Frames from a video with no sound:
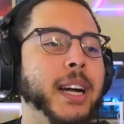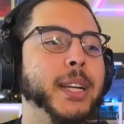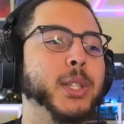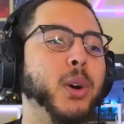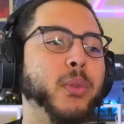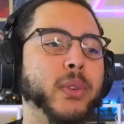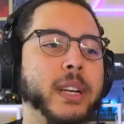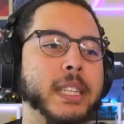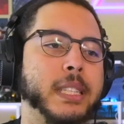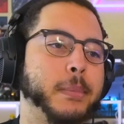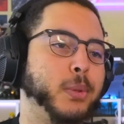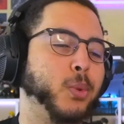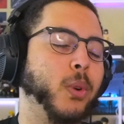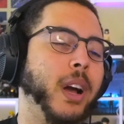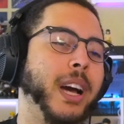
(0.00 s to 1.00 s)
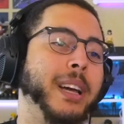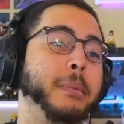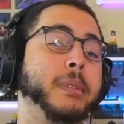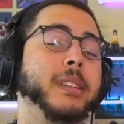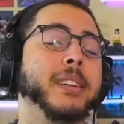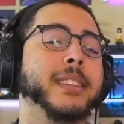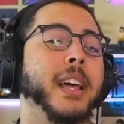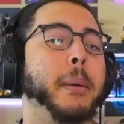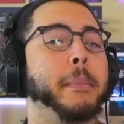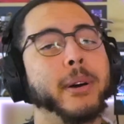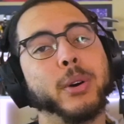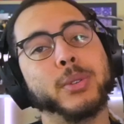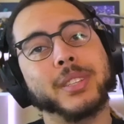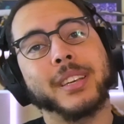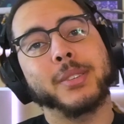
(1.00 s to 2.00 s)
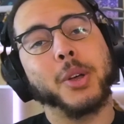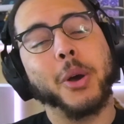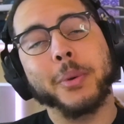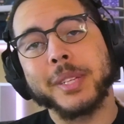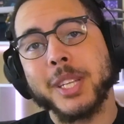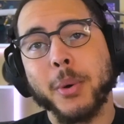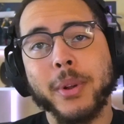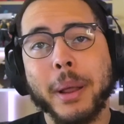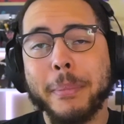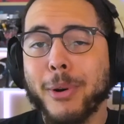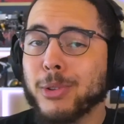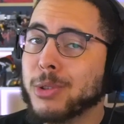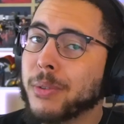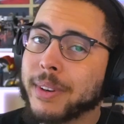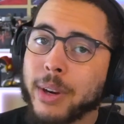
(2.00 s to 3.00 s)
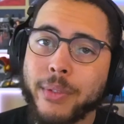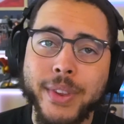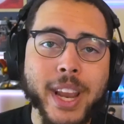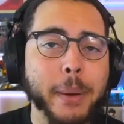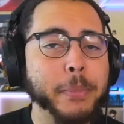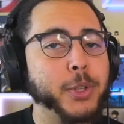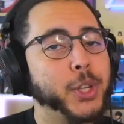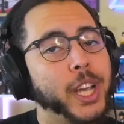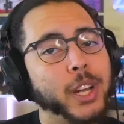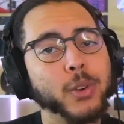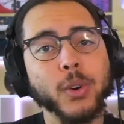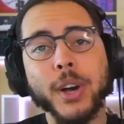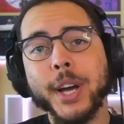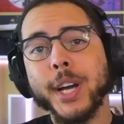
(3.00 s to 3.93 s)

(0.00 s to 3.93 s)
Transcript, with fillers: Don't forget to subscribe. Click that bell so you guys always know when I post over here on the Dapper channel.